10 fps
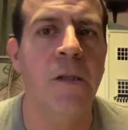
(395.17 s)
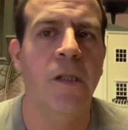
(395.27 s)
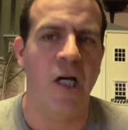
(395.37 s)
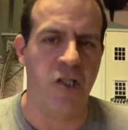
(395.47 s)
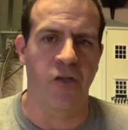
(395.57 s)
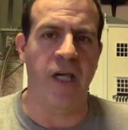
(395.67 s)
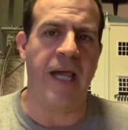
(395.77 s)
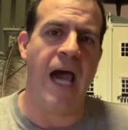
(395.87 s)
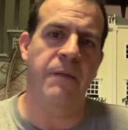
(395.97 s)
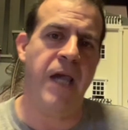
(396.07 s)
still think
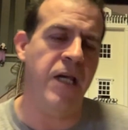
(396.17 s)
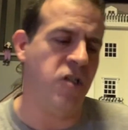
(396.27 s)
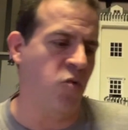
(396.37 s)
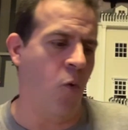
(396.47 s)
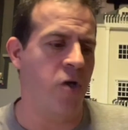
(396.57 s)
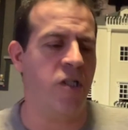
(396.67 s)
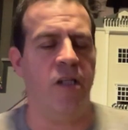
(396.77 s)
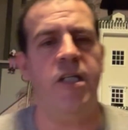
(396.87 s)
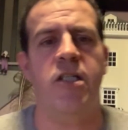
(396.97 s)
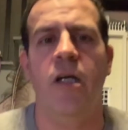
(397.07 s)
Adam Gase is worse. At
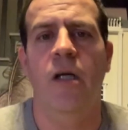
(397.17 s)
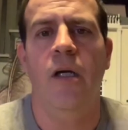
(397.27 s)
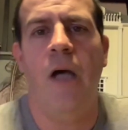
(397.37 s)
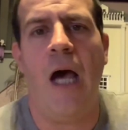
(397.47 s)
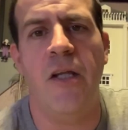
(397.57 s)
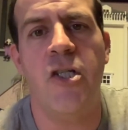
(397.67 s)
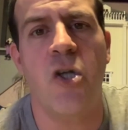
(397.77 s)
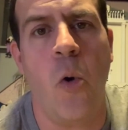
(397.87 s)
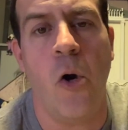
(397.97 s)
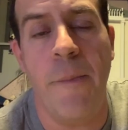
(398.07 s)
least the
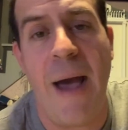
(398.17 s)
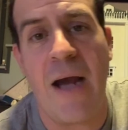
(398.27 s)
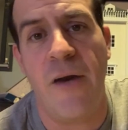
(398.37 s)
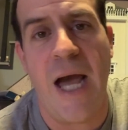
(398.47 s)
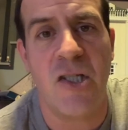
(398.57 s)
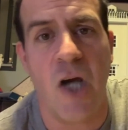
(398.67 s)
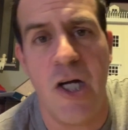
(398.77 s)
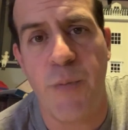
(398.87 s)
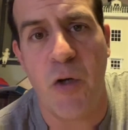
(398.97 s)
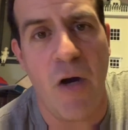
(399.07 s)
quarterback on that side is
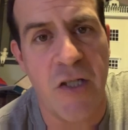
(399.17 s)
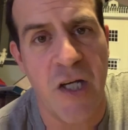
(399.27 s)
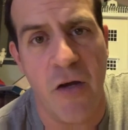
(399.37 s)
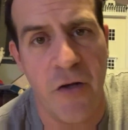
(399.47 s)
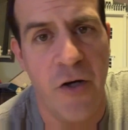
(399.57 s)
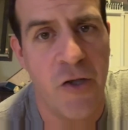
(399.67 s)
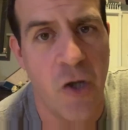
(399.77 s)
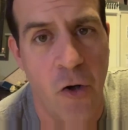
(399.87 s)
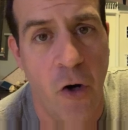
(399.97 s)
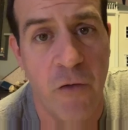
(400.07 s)
progressing other than the
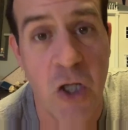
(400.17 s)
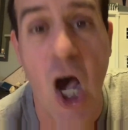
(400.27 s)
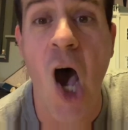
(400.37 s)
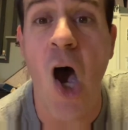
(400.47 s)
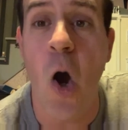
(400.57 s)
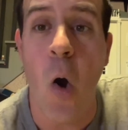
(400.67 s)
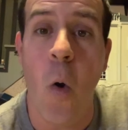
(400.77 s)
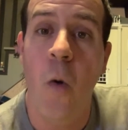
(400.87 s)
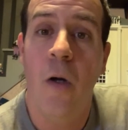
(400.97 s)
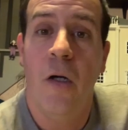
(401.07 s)
turnovers.
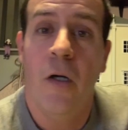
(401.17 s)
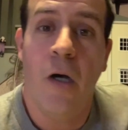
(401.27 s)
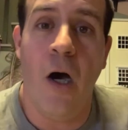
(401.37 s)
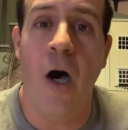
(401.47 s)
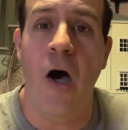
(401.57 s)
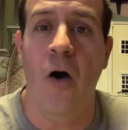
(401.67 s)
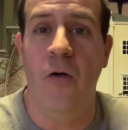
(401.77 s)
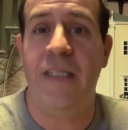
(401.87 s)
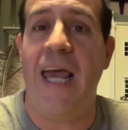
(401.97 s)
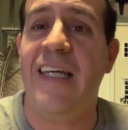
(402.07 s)
Oh,
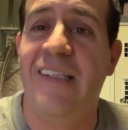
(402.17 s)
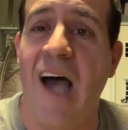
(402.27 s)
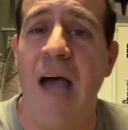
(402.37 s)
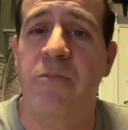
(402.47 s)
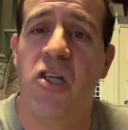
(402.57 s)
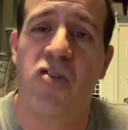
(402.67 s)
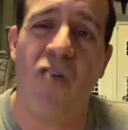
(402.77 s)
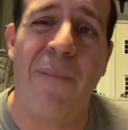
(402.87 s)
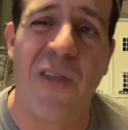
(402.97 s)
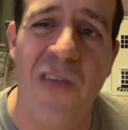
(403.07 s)
Danny Dimes just
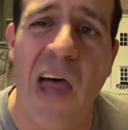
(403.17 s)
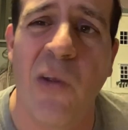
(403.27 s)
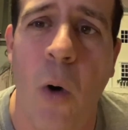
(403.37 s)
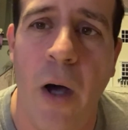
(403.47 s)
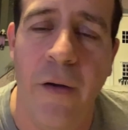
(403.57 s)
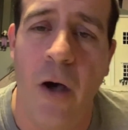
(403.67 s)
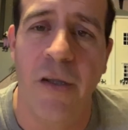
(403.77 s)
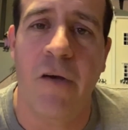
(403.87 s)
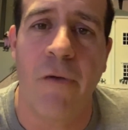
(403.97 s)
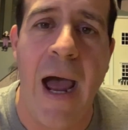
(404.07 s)
dropped another one on the
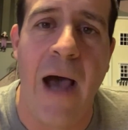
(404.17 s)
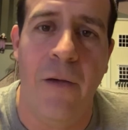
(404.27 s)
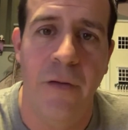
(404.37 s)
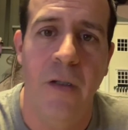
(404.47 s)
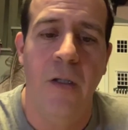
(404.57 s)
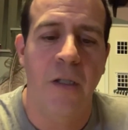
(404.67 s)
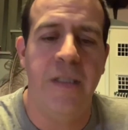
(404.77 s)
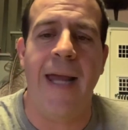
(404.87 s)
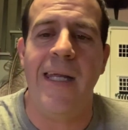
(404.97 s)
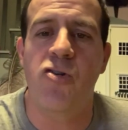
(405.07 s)
ground.
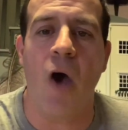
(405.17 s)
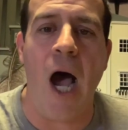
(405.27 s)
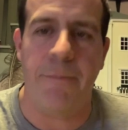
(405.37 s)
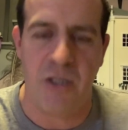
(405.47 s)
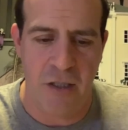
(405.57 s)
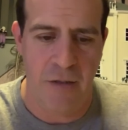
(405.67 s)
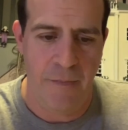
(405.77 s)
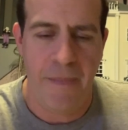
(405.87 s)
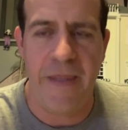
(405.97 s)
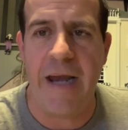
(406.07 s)
Danny drops.
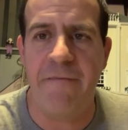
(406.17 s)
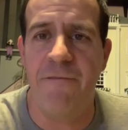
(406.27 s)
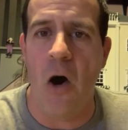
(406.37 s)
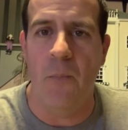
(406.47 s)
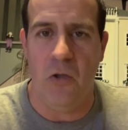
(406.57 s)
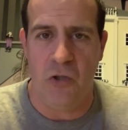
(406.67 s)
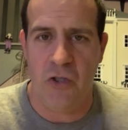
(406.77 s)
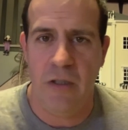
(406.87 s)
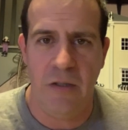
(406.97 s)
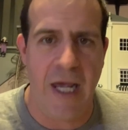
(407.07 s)
Danny fumbles.
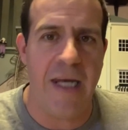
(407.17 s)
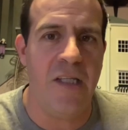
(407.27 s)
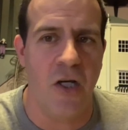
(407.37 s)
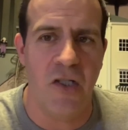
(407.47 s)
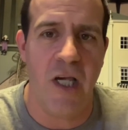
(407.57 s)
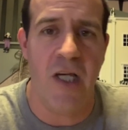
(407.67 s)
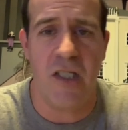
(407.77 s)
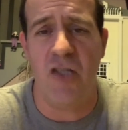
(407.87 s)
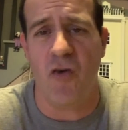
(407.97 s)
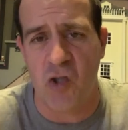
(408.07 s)
Danny does this.
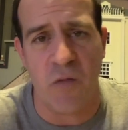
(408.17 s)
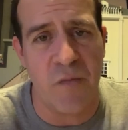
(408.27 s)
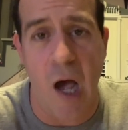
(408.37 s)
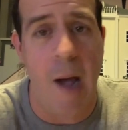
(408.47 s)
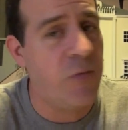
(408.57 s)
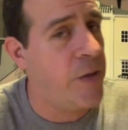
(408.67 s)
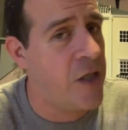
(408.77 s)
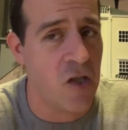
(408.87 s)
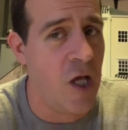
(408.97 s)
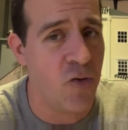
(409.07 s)
He throws some dimes, but he does
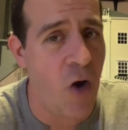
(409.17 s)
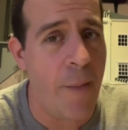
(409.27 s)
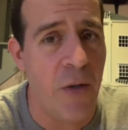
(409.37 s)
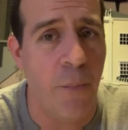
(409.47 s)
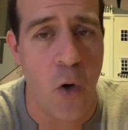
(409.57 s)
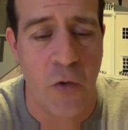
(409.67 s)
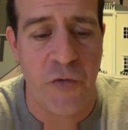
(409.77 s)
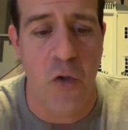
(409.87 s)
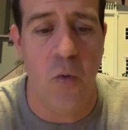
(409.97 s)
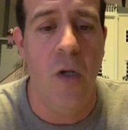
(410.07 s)
a lot of dropping the ball too.